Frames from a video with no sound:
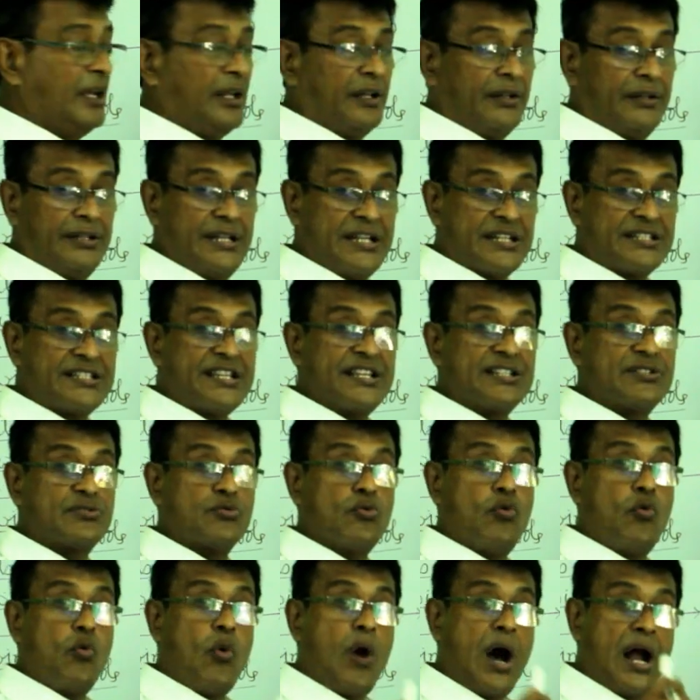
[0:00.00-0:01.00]
this
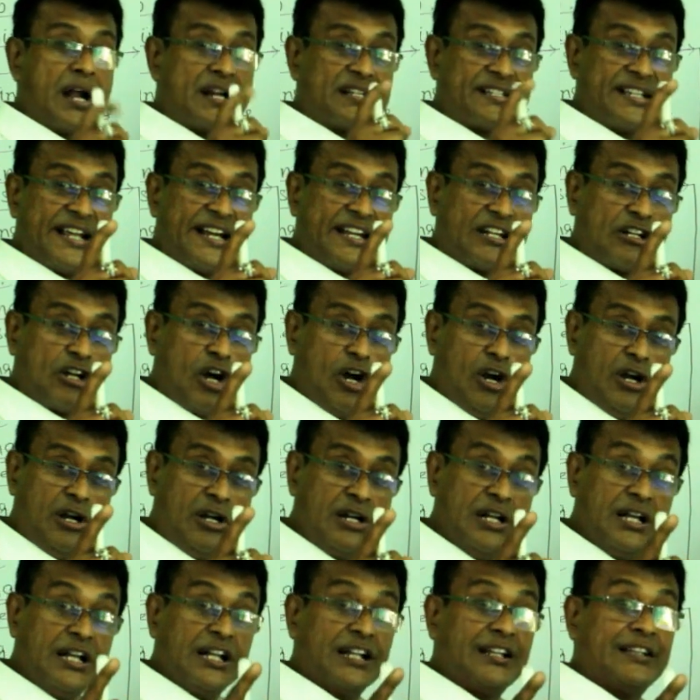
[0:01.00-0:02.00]
is one seed
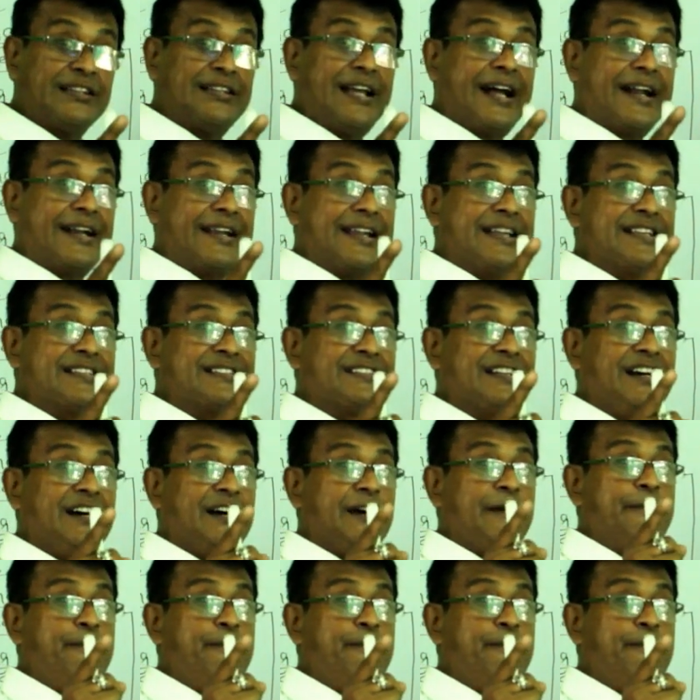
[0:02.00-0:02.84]
pod, that is the